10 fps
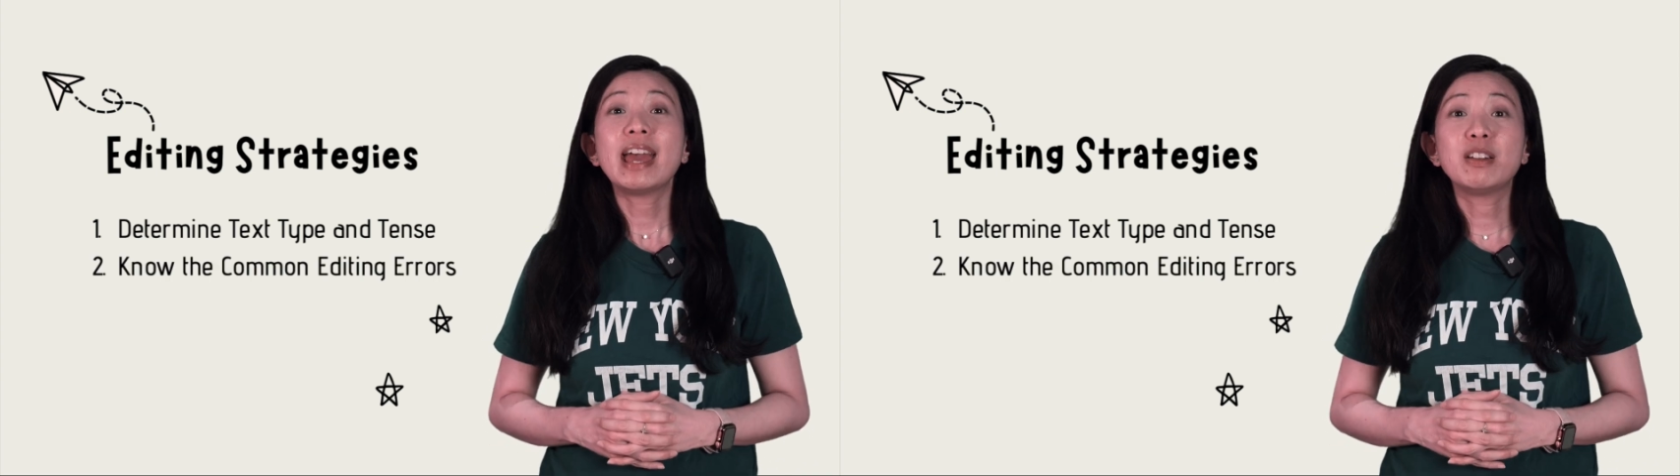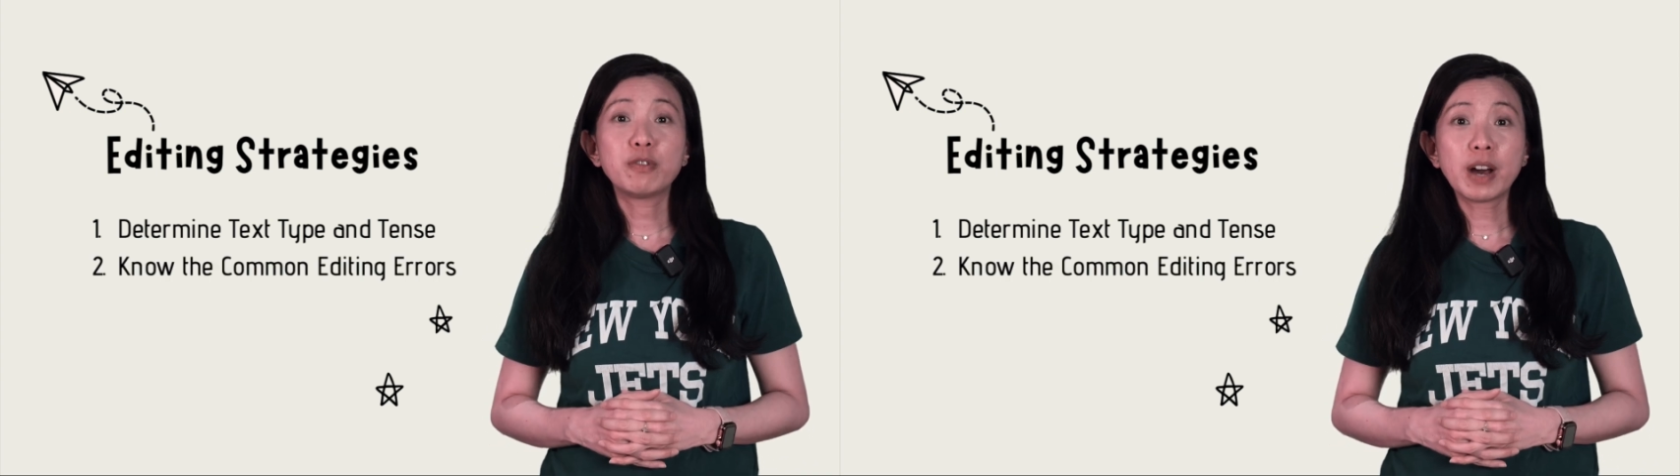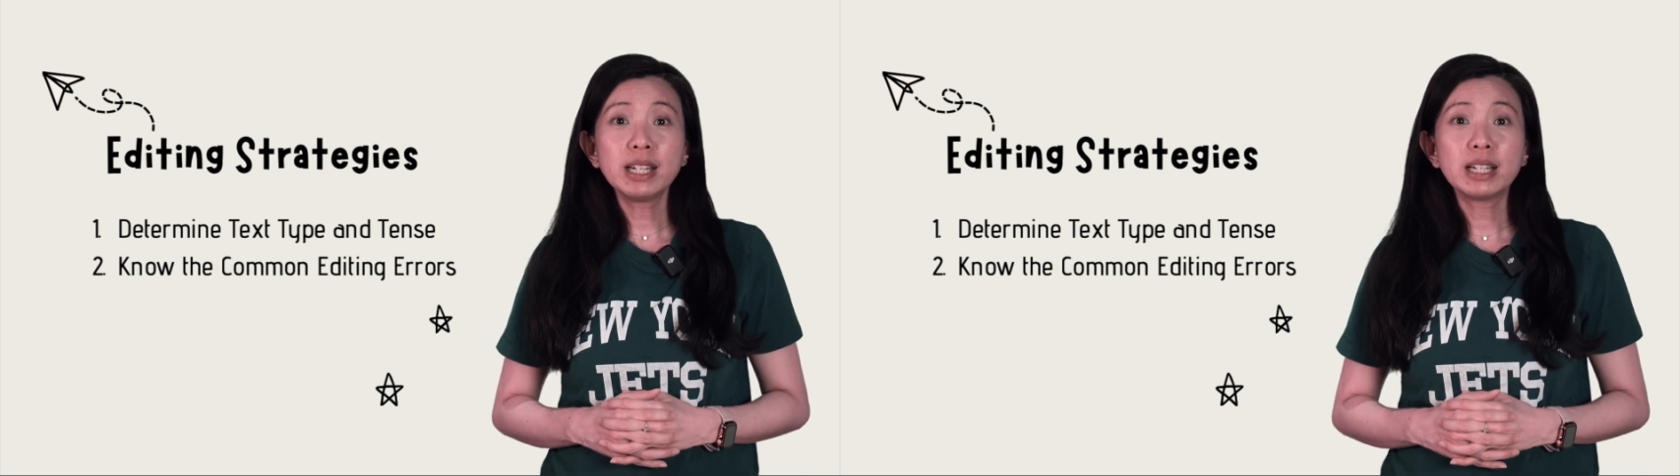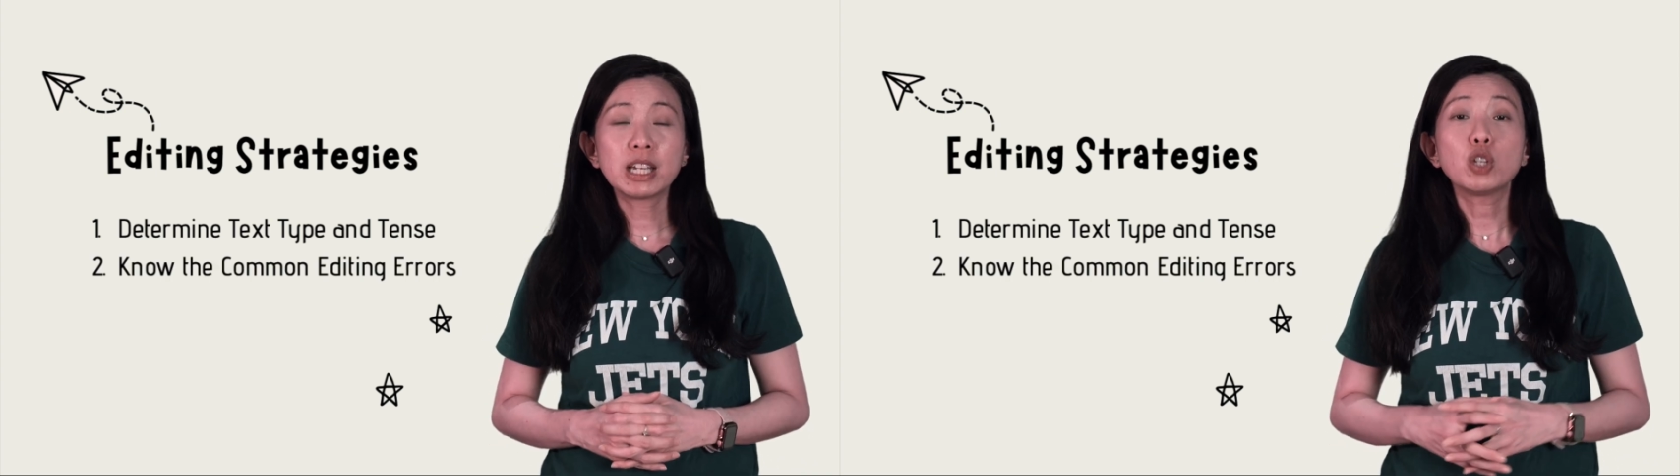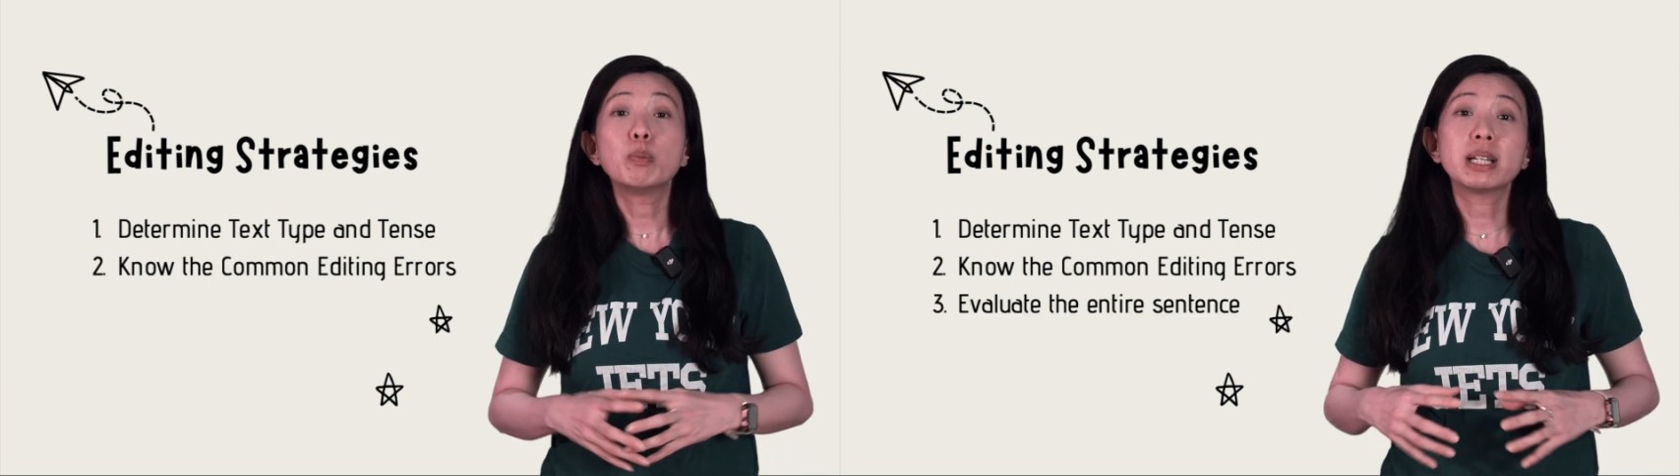And
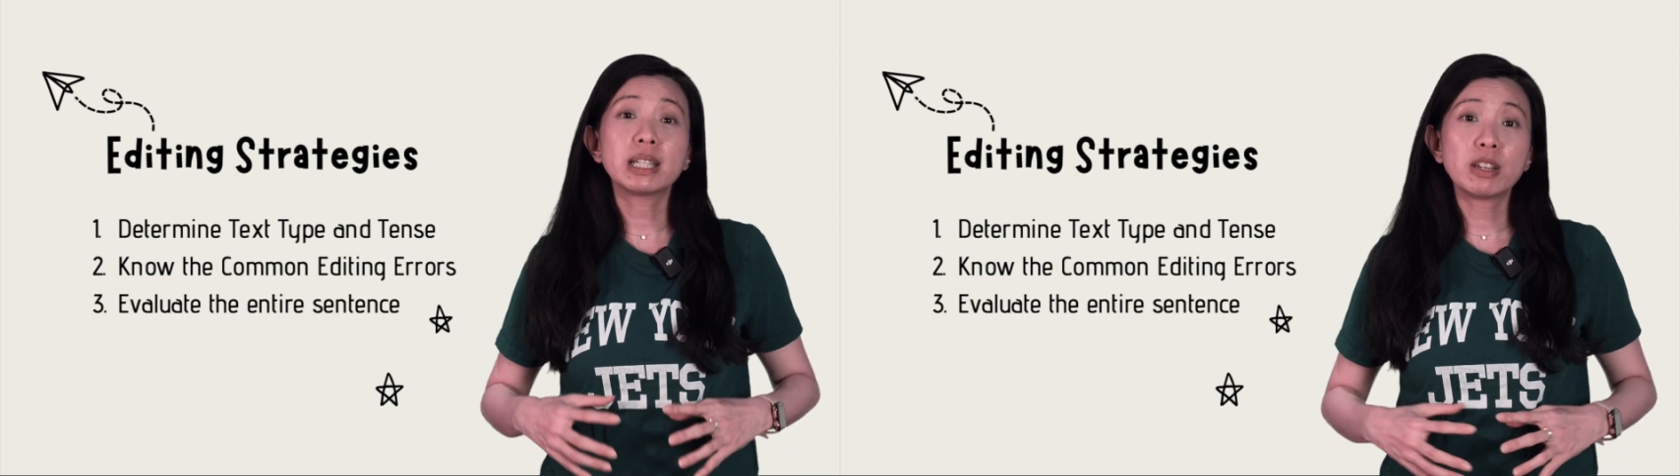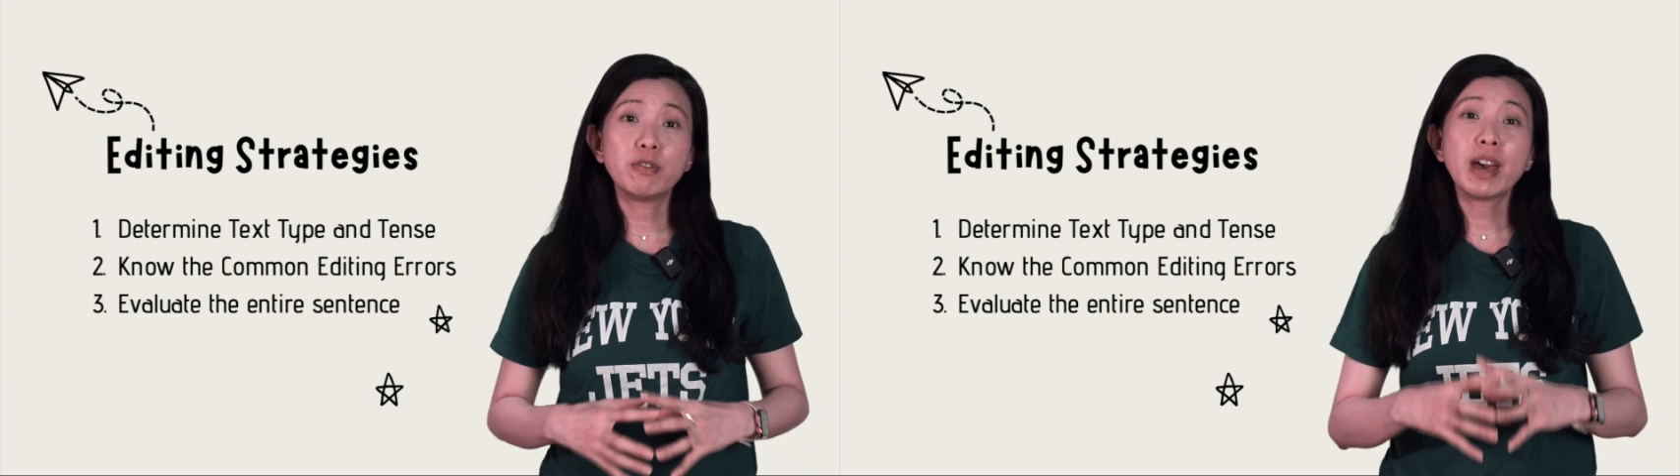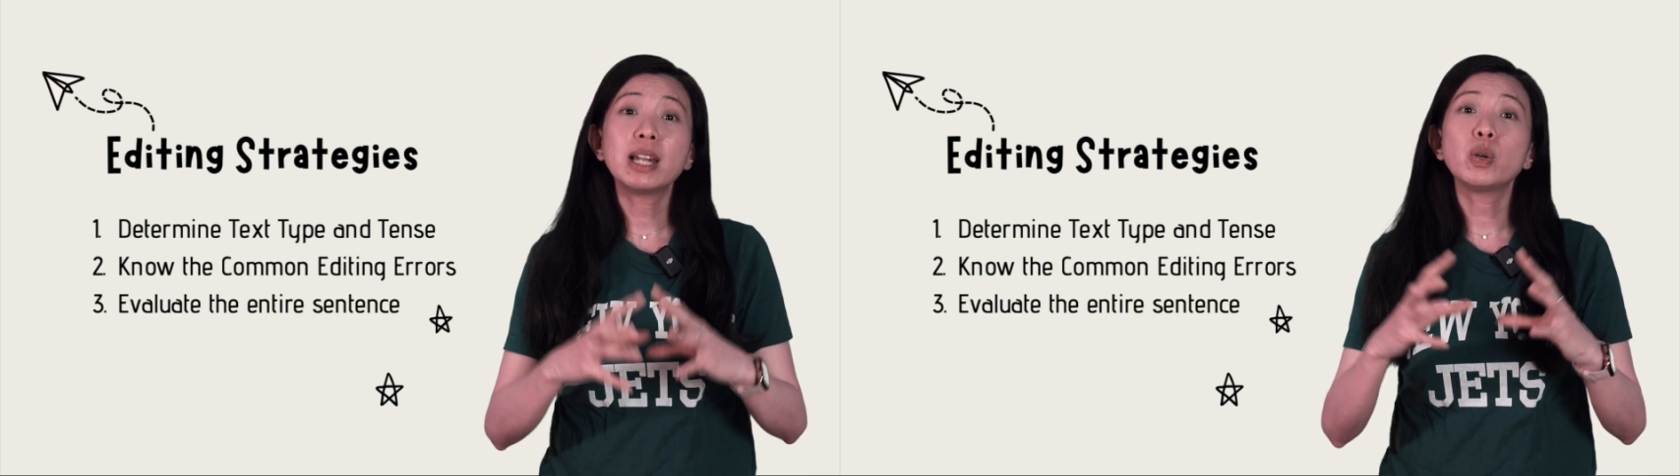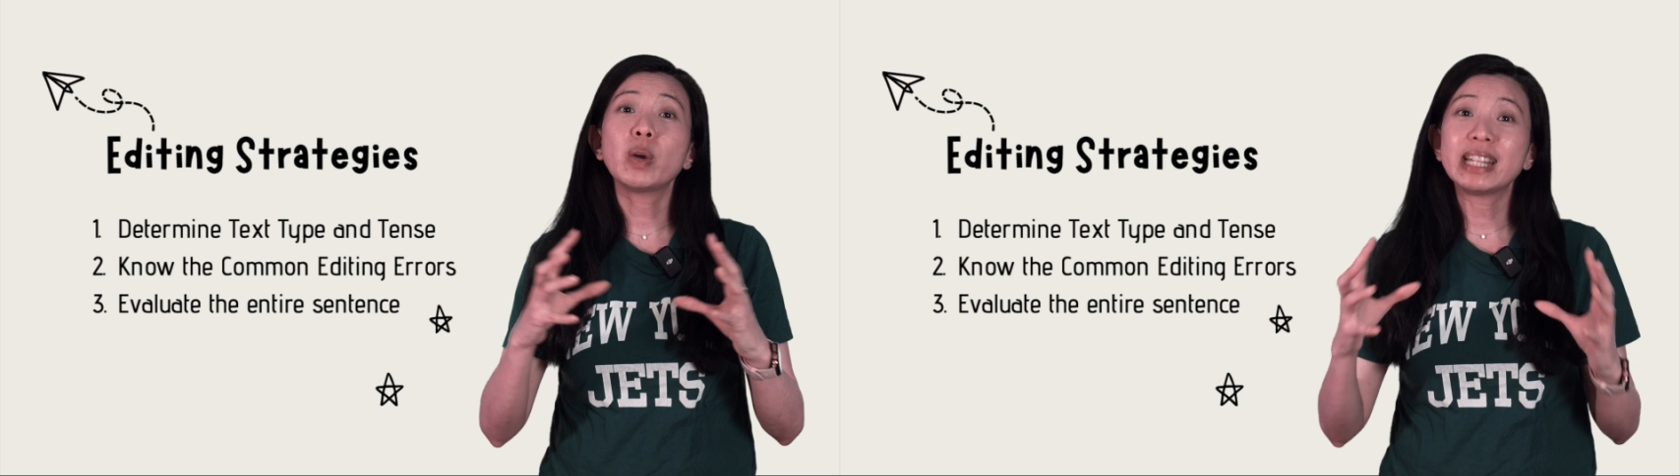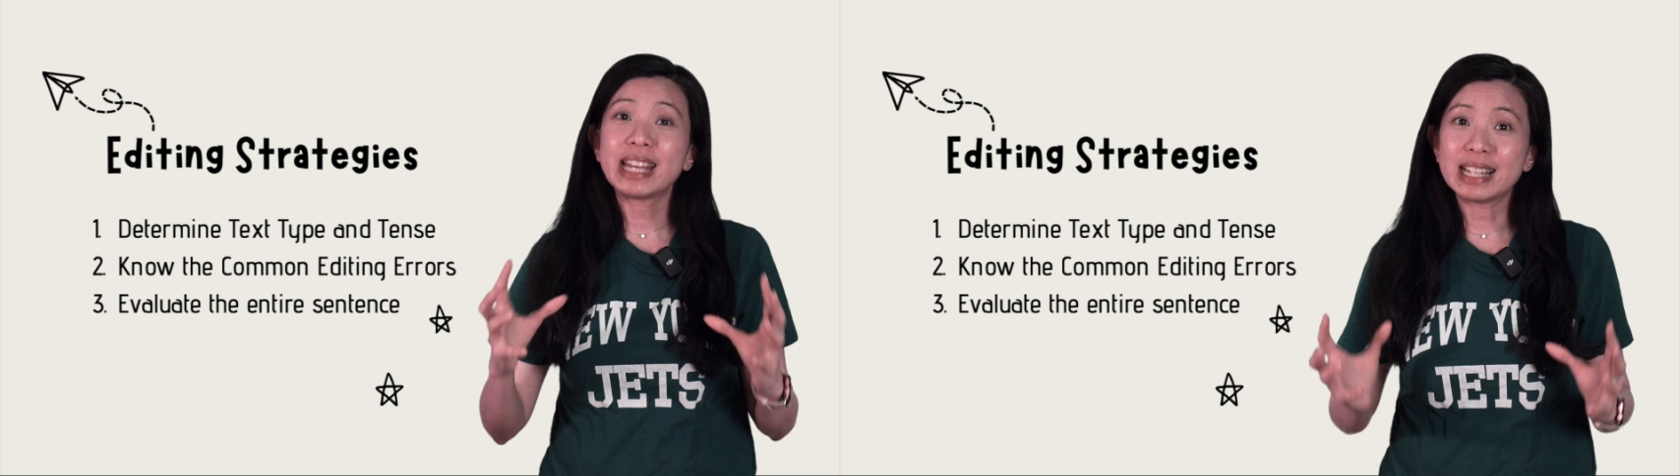finally, you must evaluate the